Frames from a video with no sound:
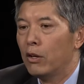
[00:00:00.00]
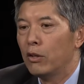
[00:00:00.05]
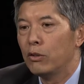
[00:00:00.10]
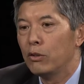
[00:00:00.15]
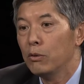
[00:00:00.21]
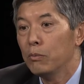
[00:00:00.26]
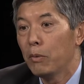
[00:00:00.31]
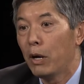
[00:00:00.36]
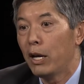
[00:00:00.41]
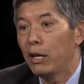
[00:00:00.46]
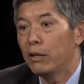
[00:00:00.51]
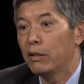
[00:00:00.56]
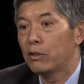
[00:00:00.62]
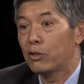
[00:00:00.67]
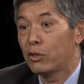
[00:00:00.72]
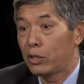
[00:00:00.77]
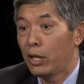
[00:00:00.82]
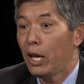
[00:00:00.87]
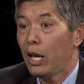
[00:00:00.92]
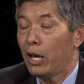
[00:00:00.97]
You might
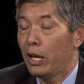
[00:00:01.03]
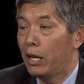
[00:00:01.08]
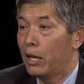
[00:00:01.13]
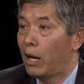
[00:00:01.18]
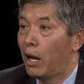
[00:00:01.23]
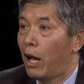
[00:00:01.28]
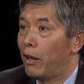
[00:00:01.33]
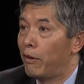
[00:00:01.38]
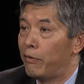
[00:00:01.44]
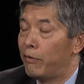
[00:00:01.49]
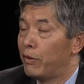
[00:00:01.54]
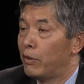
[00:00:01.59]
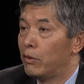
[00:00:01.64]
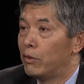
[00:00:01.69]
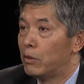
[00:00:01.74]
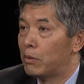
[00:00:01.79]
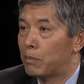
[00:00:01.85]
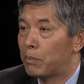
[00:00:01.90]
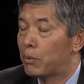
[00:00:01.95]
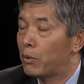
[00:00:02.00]
say, I feel
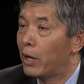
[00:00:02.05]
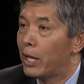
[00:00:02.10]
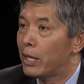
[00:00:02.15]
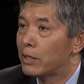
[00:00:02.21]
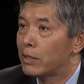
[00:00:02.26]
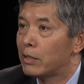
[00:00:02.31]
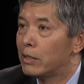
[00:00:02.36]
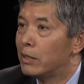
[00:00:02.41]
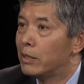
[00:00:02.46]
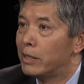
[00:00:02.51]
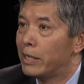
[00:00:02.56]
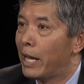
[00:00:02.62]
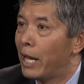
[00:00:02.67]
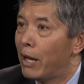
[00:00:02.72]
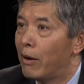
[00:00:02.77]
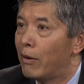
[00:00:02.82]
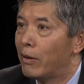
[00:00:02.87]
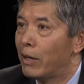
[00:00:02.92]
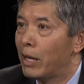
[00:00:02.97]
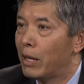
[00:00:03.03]
depressed,
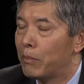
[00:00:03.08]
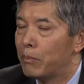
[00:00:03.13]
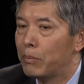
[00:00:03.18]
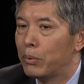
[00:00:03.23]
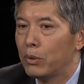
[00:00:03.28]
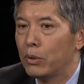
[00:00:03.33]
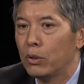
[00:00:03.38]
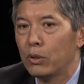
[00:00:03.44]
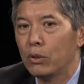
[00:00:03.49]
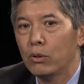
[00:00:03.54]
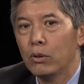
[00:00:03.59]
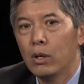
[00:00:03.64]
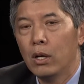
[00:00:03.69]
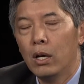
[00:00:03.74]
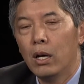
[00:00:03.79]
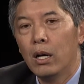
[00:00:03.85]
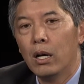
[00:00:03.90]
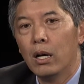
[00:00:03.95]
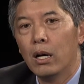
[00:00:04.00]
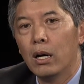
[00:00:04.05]
down, and blue.
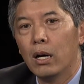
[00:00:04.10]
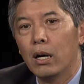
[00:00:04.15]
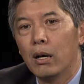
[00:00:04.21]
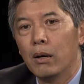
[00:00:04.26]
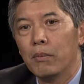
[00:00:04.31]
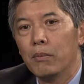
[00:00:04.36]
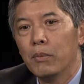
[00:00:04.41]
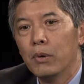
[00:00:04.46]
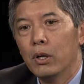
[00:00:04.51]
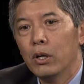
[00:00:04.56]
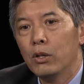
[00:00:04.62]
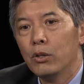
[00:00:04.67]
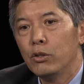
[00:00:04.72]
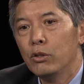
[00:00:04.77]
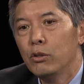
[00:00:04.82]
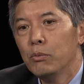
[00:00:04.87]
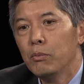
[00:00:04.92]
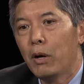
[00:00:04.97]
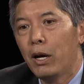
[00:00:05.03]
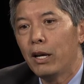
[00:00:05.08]
Um,
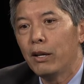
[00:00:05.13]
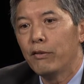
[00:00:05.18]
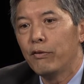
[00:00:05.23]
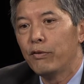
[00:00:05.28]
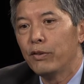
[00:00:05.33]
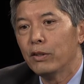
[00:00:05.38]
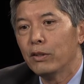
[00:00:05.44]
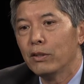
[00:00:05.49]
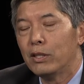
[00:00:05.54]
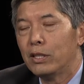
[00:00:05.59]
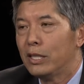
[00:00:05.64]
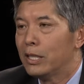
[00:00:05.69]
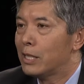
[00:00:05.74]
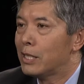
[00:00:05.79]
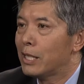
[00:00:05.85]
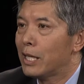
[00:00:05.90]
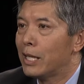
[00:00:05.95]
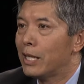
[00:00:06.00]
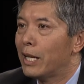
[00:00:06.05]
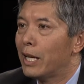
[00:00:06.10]
you might feel
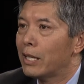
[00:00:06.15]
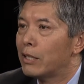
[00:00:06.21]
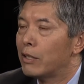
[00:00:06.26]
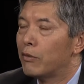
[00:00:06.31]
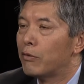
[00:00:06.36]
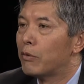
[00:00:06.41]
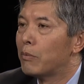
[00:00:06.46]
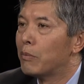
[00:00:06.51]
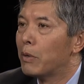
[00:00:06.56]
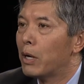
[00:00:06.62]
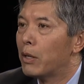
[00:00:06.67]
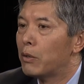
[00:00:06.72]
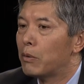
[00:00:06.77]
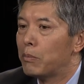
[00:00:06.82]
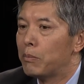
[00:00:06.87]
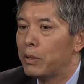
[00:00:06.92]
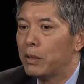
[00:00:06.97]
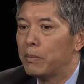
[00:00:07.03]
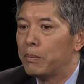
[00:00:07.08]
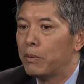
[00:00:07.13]
disconnected from other
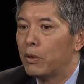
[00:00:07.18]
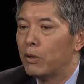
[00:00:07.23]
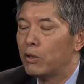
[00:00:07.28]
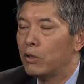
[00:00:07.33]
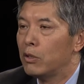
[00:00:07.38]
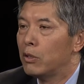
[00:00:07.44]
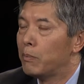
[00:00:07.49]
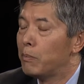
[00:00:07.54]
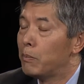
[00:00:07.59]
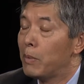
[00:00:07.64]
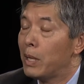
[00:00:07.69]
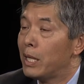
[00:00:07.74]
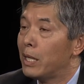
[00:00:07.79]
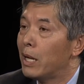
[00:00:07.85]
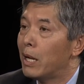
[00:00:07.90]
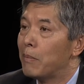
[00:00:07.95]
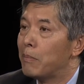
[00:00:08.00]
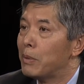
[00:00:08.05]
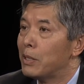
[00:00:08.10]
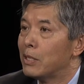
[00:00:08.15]
people. You may
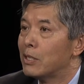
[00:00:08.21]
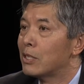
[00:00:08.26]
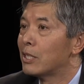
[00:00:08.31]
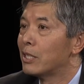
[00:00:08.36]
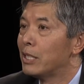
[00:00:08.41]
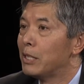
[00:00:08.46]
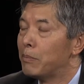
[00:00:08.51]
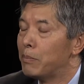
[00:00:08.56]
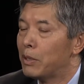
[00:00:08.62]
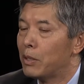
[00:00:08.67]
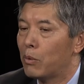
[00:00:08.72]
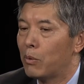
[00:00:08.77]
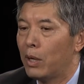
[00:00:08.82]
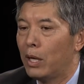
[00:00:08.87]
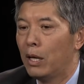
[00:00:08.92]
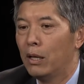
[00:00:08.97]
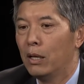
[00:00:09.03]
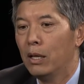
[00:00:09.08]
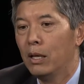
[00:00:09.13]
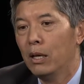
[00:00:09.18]
not be sleeping
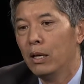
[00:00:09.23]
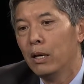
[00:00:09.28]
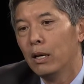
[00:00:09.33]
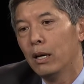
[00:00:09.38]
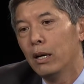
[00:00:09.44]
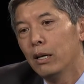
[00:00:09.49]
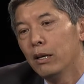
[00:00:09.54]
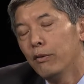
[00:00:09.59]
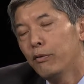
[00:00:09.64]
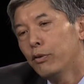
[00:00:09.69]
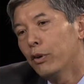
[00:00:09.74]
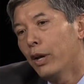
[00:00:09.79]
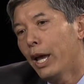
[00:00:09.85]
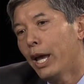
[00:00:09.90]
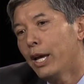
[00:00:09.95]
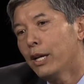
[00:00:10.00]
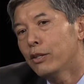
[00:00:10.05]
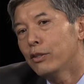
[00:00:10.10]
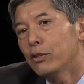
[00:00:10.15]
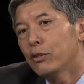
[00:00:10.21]
well. Uh, if you're
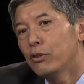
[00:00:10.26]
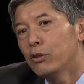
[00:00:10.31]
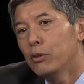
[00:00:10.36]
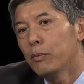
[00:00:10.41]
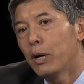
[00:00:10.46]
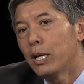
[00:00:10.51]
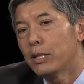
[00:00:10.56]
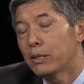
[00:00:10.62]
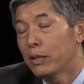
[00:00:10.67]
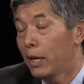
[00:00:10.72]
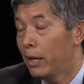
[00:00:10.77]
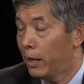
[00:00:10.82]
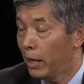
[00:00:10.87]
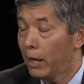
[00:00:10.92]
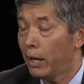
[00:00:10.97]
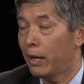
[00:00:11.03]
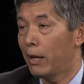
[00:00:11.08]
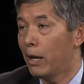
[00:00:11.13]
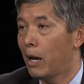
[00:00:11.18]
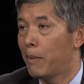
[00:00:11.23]
anxious, you might say,
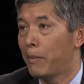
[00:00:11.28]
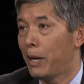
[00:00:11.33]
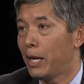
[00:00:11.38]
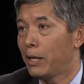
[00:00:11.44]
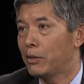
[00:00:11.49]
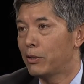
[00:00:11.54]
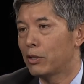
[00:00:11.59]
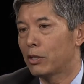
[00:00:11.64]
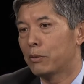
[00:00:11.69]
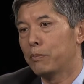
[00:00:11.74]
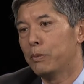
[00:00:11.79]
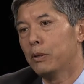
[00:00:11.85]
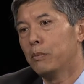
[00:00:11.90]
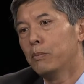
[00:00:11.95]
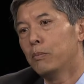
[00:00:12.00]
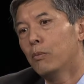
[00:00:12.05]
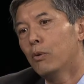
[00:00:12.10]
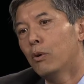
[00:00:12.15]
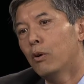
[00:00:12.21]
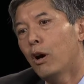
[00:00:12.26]
hey, I'm anxious.
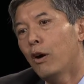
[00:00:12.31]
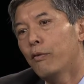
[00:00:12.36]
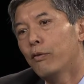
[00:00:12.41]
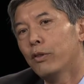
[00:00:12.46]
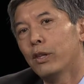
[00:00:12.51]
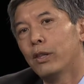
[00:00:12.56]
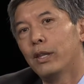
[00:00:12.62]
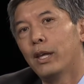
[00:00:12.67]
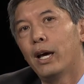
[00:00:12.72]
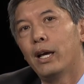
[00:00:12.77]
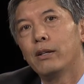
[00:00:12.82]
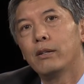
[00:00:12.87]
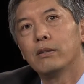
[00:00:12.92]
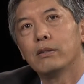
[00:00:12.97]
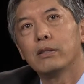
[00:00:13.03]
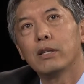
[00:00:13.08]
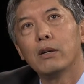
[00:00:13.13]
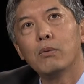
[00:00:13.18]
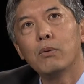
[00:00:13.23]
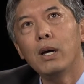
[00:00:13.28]
But more often than that, you
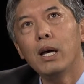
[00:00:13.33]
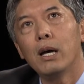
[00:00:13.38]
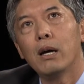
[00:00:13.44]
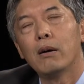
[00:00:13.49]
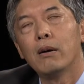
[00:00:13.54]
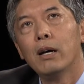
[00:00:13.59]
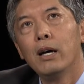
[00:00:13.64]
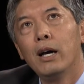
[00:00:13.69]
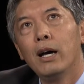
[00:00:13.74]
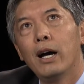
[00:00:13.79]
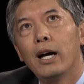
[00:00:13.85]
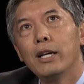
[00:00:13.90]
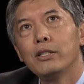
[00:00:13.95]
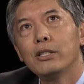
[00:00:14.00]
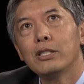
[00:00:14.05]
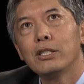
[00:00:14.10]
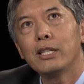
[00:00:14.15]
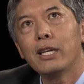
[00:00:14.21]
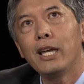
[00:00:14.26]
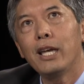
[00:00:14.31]
say, wow, I
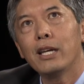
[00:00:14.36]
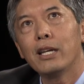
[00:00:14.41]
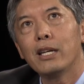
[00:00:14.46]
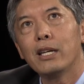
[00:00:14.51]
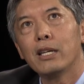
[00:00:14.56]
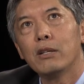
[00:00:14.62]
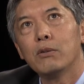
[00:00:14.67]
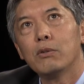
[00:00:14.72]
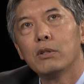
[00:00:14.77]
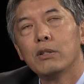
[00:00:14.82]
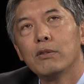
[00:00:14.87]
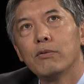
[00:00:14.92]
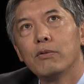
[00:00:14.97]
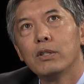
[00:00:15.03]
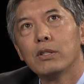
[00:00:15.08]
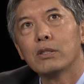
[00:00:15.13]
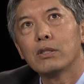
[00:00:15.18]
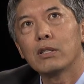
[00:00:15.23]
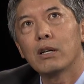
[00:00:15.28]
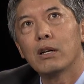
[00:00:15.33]
just can't get rid of
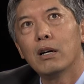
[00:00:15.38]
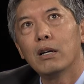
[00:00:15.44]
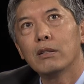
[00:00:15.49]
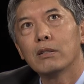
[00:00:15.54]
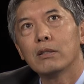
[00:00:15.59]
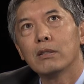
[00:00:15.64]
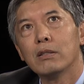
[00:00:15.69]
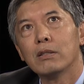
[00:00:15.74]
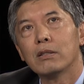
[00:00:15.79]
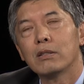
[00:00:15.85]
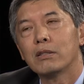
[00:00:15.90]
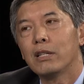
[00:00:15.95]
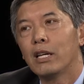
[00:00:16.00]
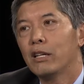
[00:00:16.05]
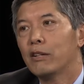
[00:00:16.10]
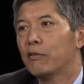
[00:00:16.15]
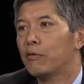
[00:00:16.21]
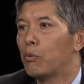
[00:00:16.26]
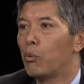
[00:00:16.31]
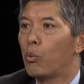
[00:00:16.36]
this constant
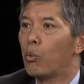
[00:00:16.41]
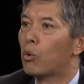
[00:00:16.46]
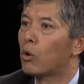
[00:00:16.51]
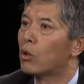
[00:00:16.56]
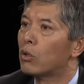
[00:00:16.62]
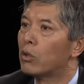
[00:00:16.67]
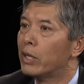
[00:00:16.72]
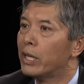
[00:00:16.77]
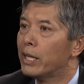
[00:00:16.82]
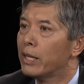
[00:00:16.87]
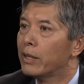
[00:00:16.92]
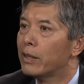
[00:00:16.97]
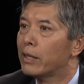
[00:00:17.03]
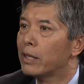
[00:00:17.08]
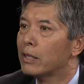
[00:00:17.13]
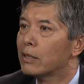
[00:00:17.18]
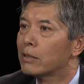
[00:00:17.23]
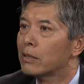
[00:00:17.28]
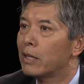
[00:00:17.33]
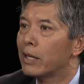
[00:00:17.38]
state of worry.
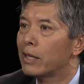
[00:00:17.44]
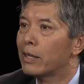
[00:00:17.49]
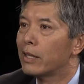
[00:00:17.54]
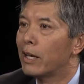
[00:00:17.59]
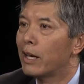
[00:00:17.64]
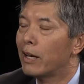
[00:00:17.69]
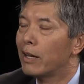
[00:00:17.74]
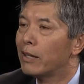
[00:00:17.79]
Things is like this an